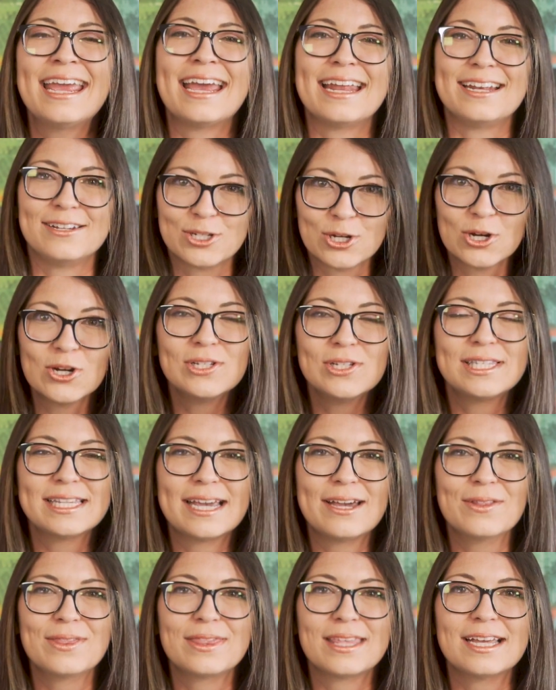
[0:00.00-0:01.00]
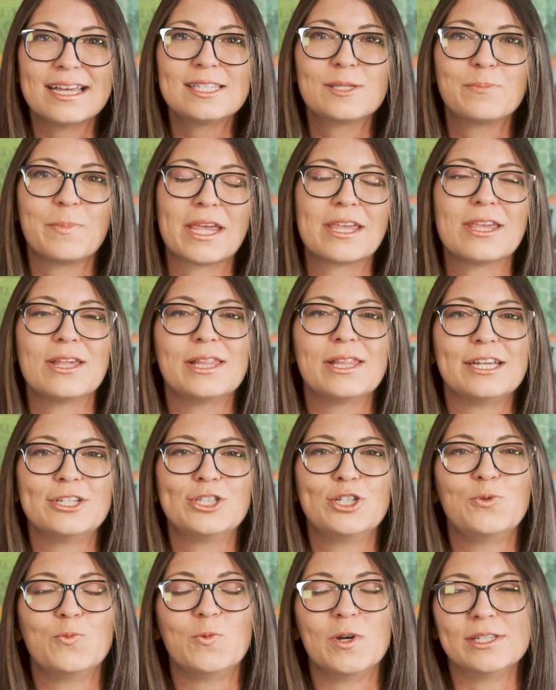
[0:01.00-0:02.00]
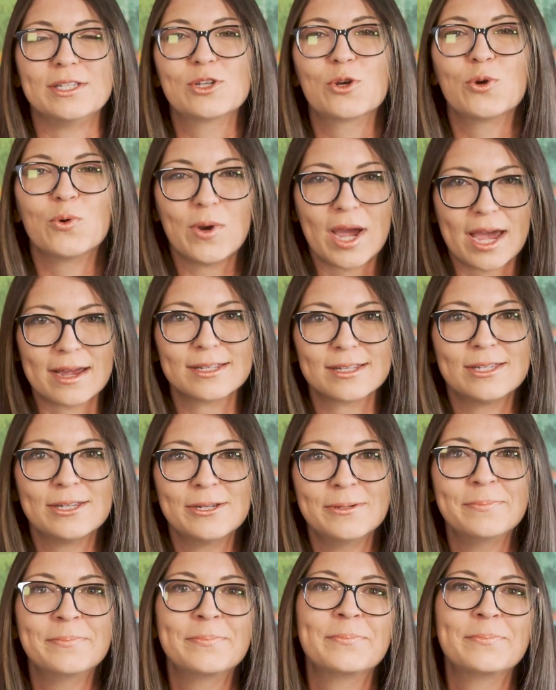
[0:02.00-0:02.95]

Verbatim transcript: and it turns out that speculation was correct.